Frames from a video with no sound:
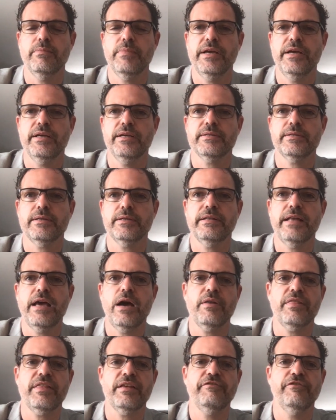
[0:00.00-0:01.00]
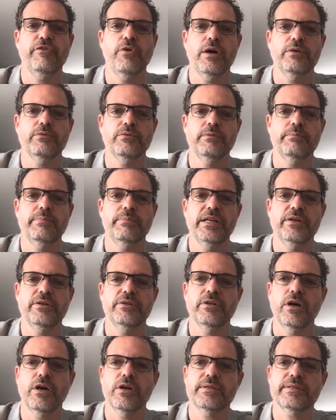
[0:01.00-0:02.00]
is at now. I think $400
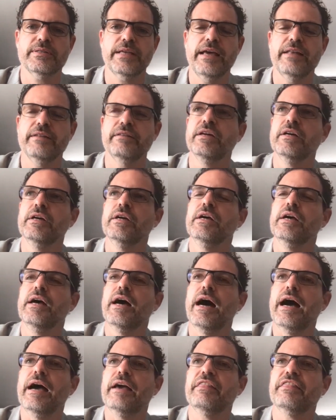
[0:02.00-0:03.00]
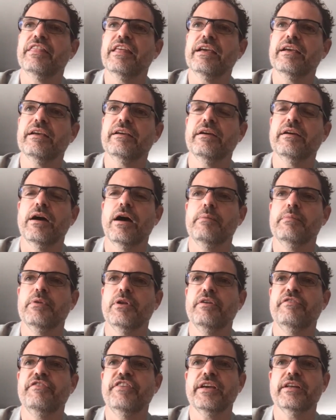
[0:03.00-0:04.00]
billion. And I think
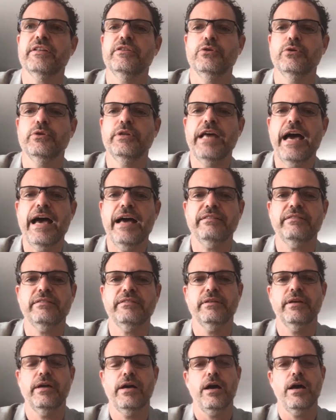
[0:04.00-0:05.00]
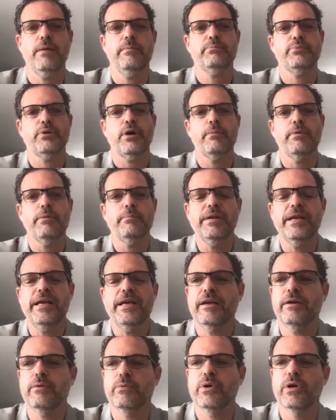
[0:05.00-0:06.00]
if you can do that,
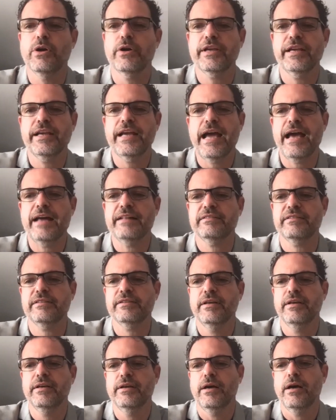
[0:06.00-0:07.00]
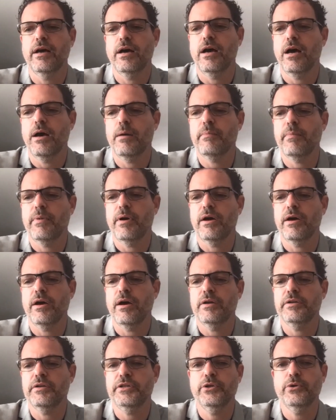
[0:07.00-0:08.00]
probably we're looking at
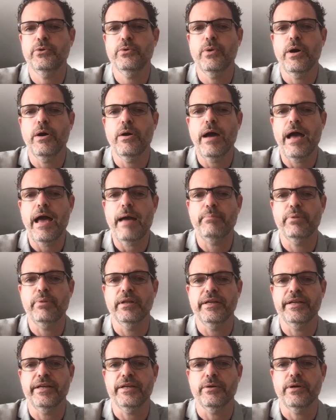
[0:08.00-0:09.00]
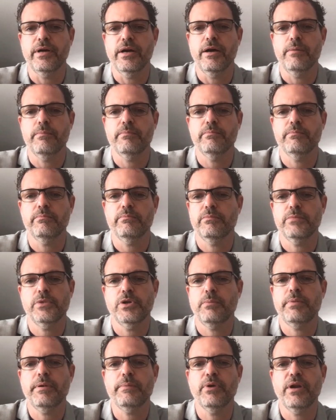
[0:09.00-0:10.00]
a new Apple here.
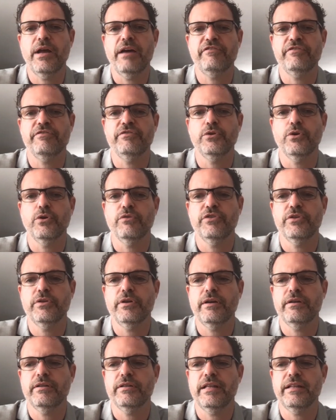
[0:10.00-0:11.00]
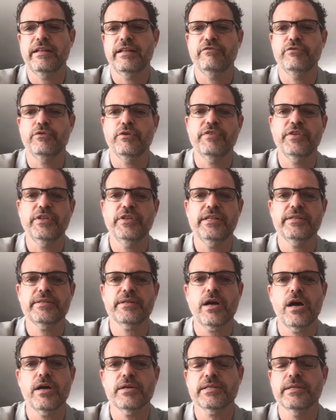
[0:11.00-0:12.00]
People that have driven these
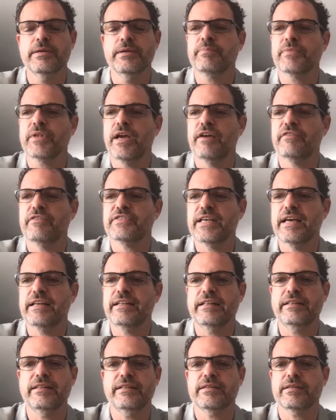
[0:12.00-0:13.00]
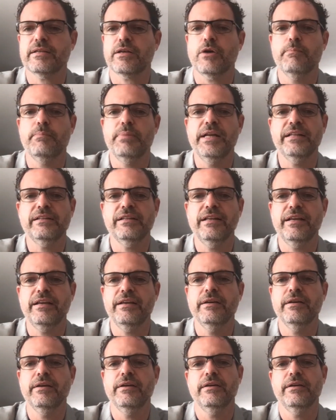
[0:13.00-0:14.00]
cars have said that it's a
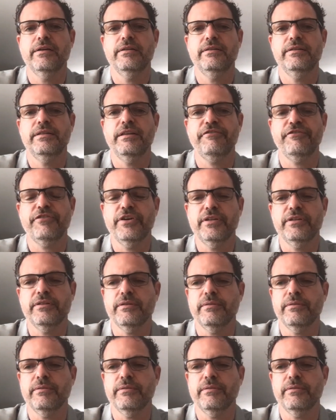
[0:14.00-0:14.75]
completely different